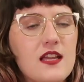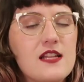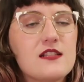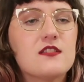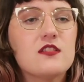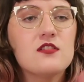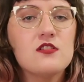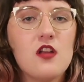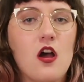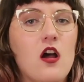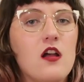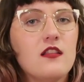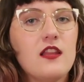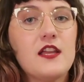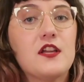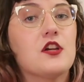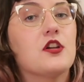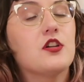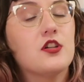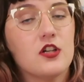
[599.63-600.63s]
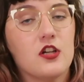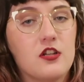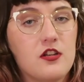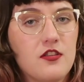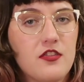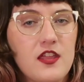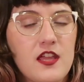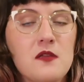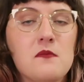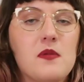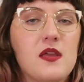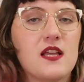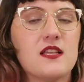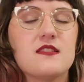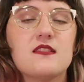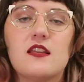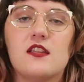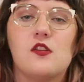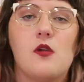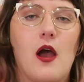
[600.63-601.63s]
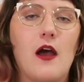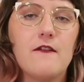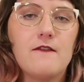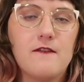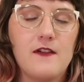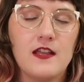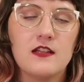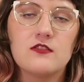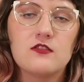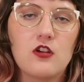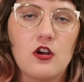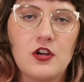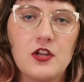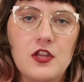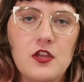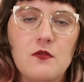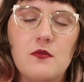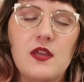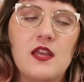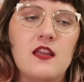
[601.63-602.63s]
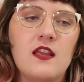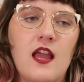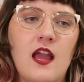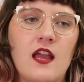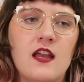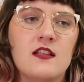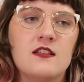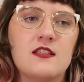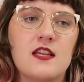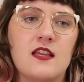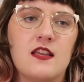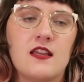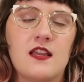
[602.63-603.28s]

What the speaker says: It's not like a good thing because then you have fans arguing and it